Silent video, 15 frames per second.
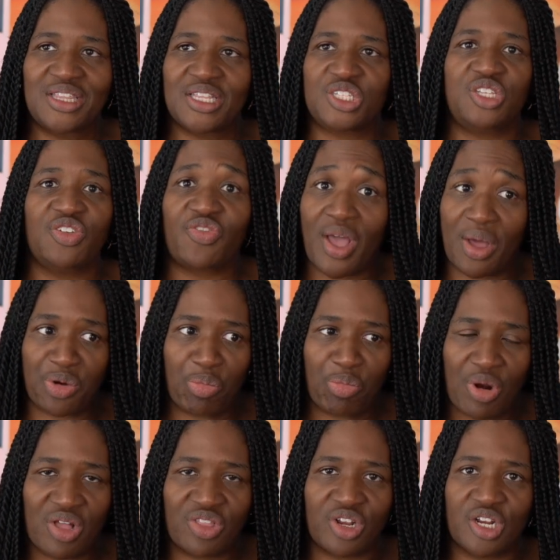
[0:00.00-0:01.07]
and that she found her
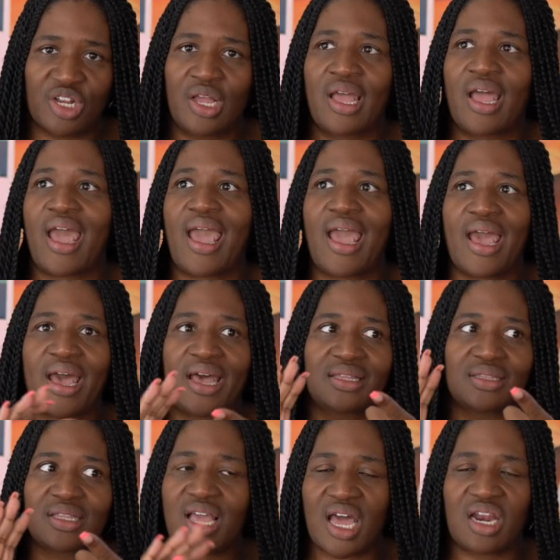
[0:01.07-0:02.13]
brother
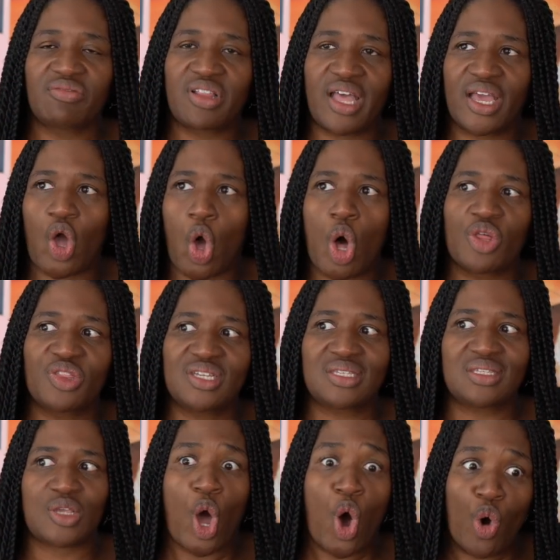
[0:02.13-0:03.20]
and kind of like all
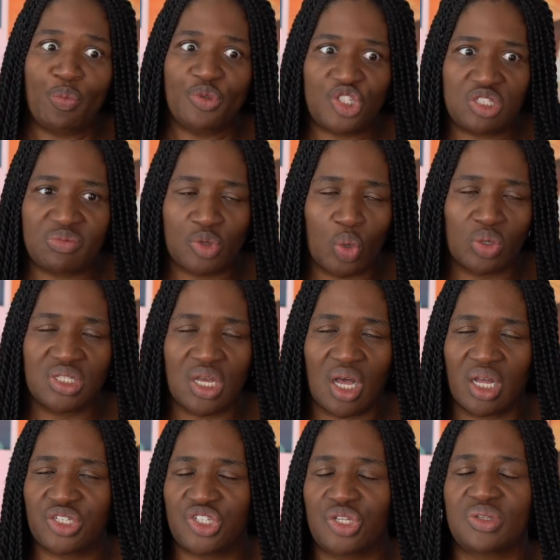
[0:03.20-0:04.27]
this hope she's been holding
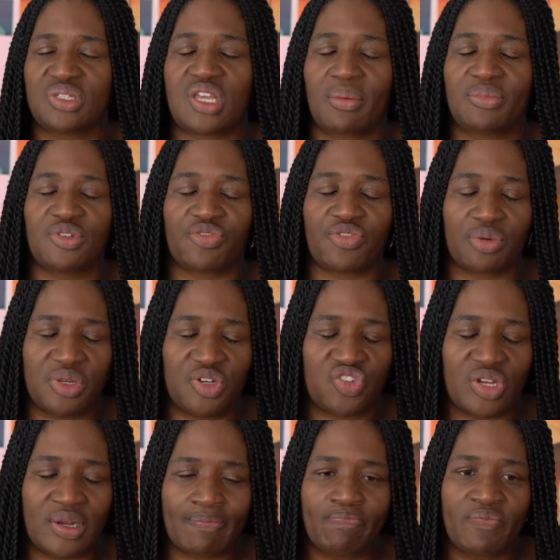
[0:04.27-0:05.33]
on to has come to
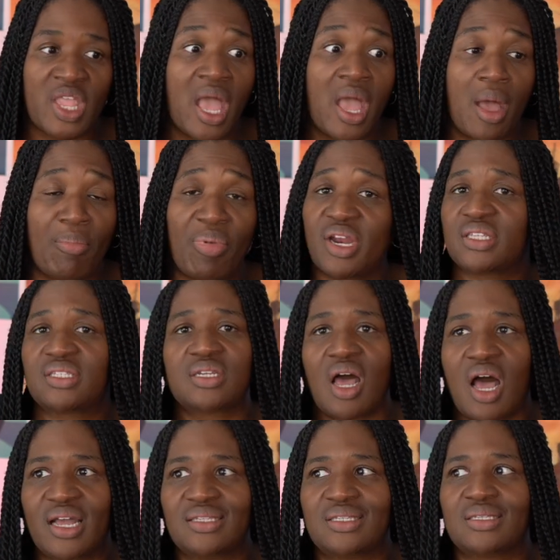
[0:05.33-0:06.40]
fruition, but it's
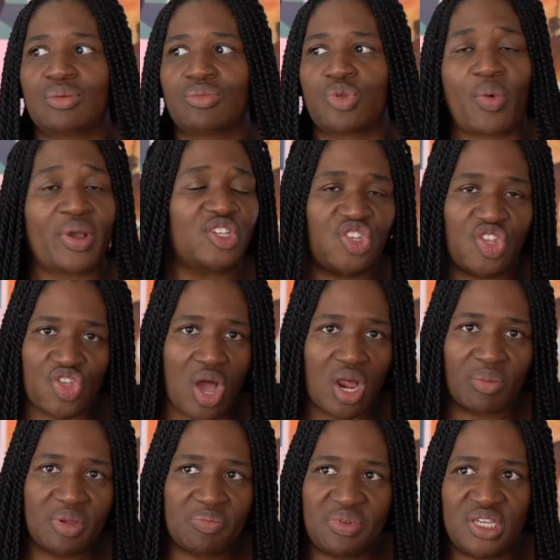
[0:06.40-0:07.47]
not the way she thought
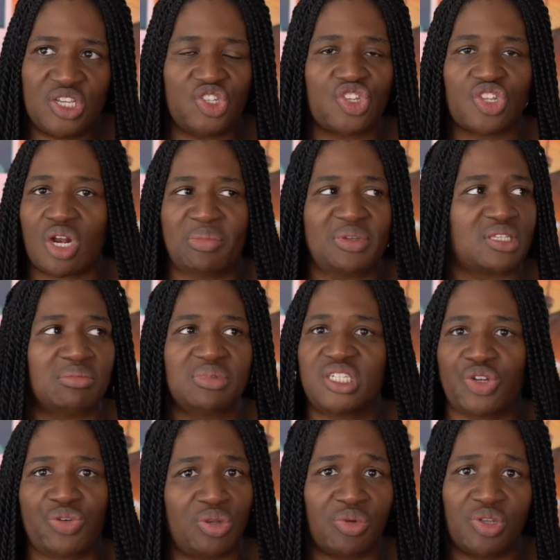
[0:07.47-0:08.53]
it would be. She thought it'd be some
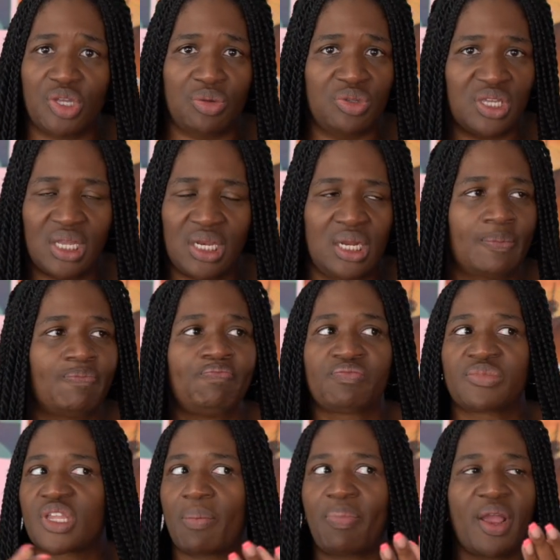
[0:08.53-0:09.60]
teary reunion.
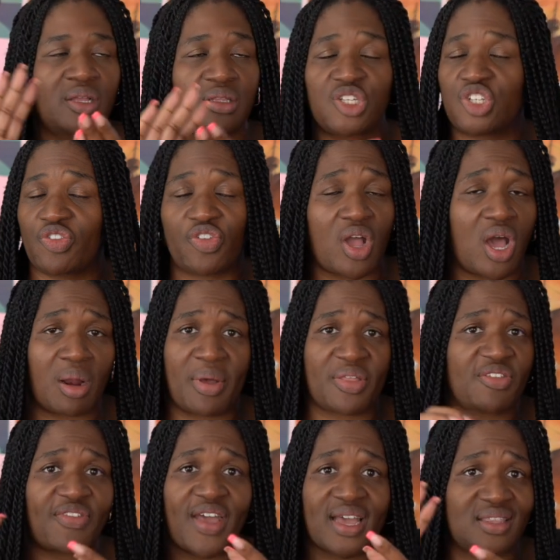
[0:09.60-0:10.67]
Apparently, she forgot about
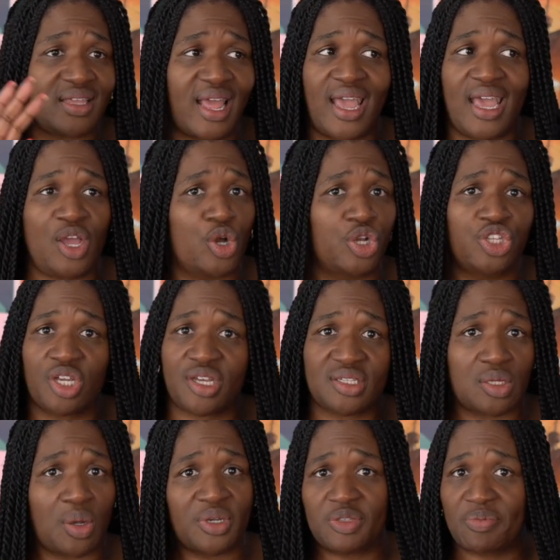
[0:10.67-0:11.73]
the fact that A, Unyuk
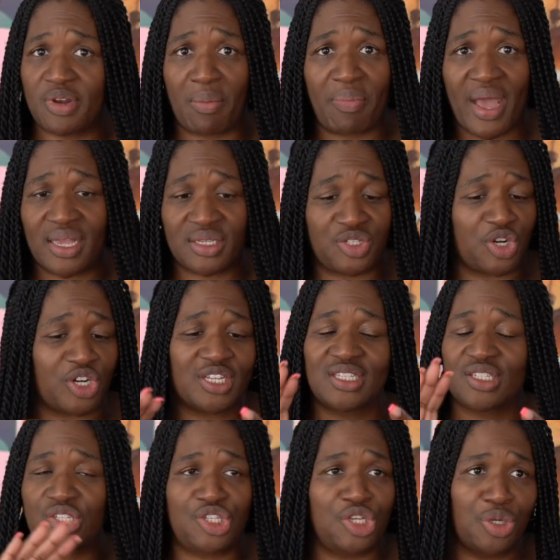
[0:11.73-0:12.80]
has always been a bastard,
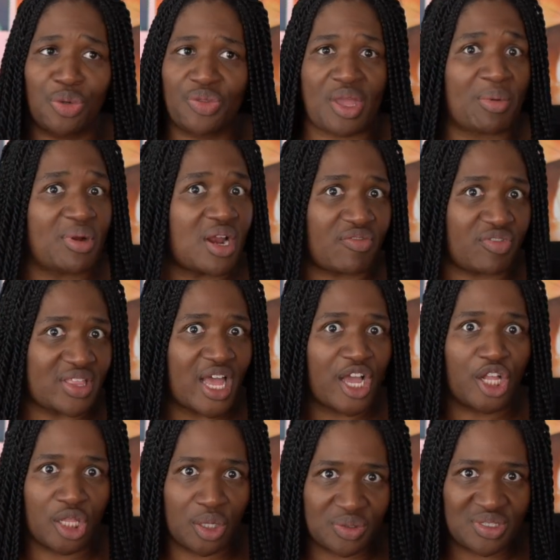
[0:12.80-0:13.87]
and two, they were never that
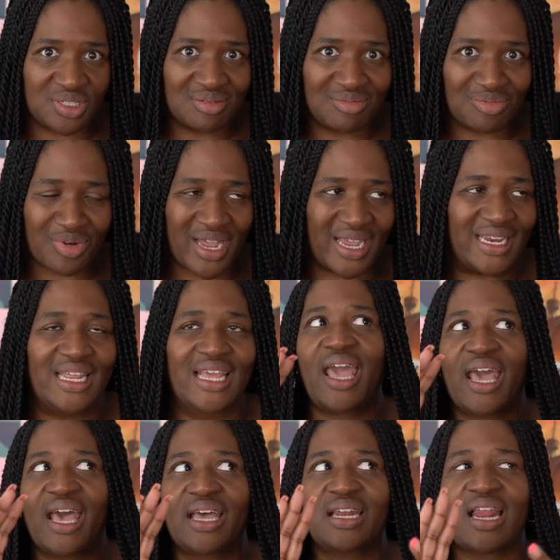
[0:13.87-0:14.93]
close, right?
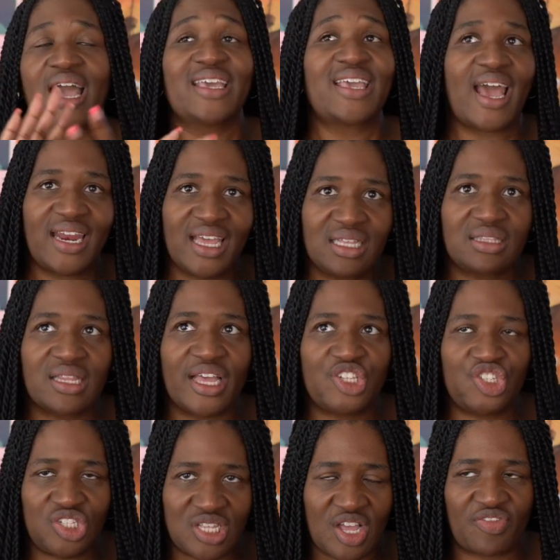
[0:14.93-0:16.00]
And I get it. Like,
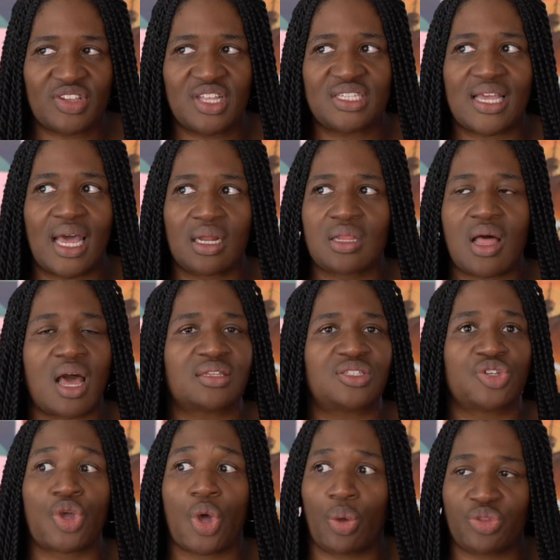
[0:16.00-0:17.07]
she definitely has had a lot
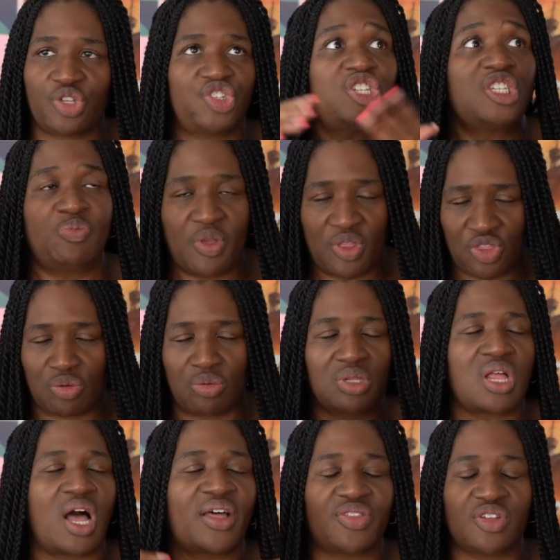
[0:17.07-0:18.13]
to go. She's been through a
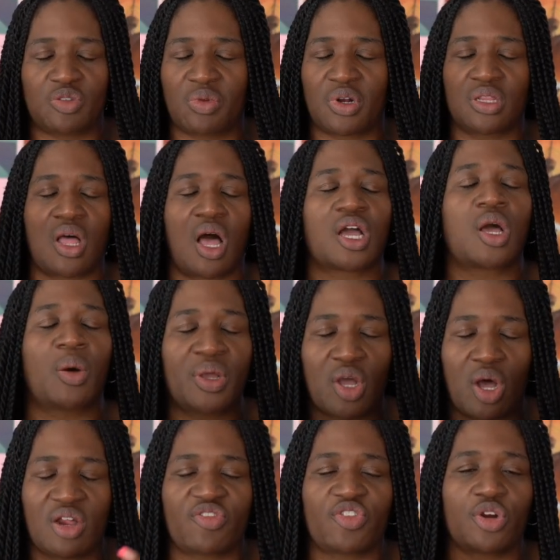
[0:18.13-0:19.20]
lot. There's been a lot going
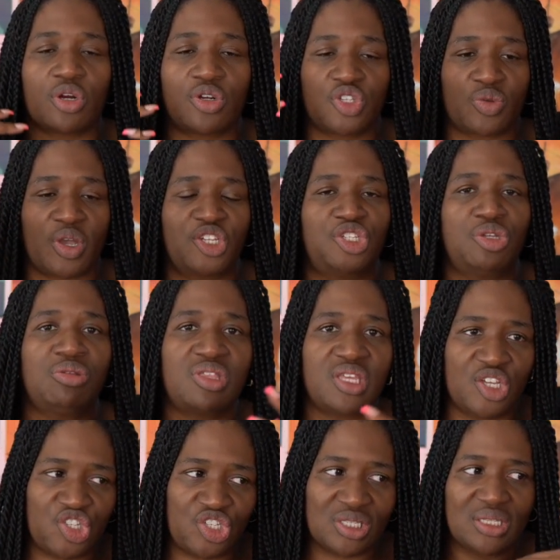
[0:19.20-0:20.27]
on for her. So I do
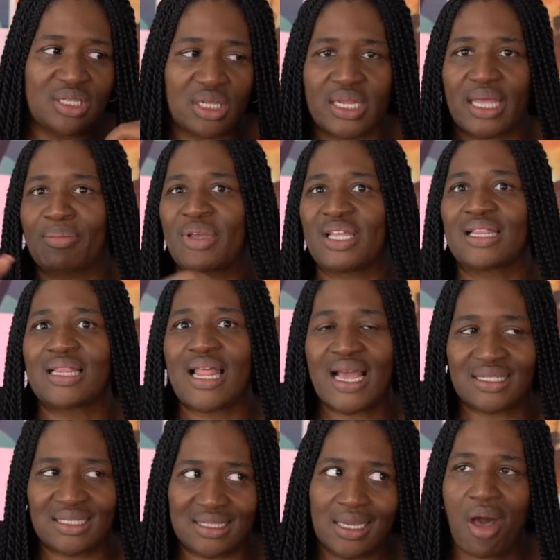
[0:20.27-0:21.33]
think she's a little bit
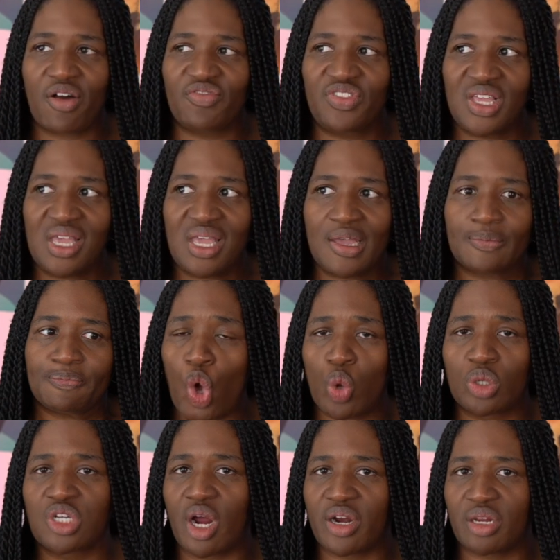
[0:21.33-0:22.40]
less of the
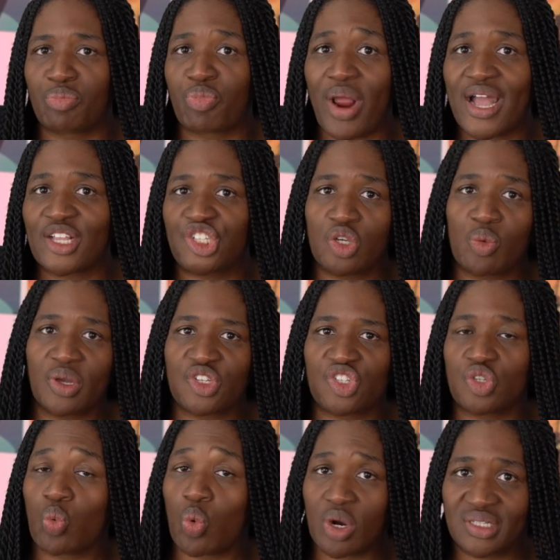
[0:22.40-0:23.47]
cold hearted brat she was
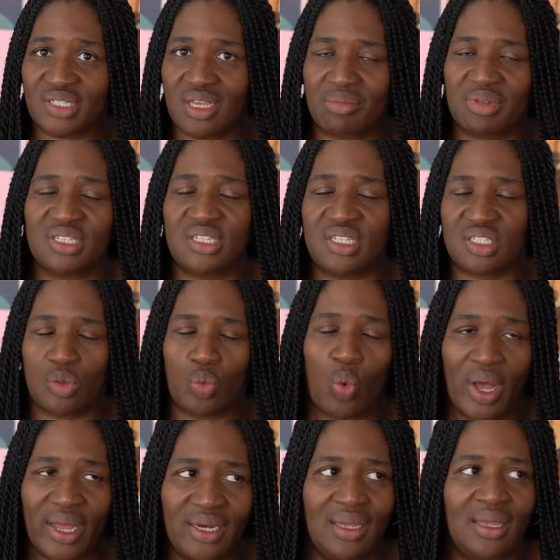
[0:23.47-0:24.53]
towards him in season
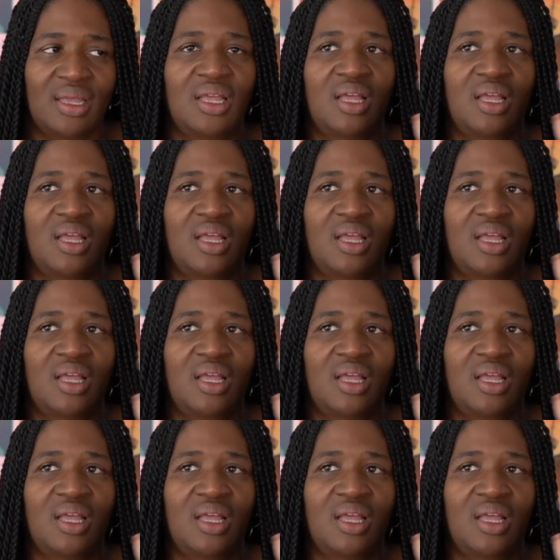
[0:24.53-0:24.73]
one.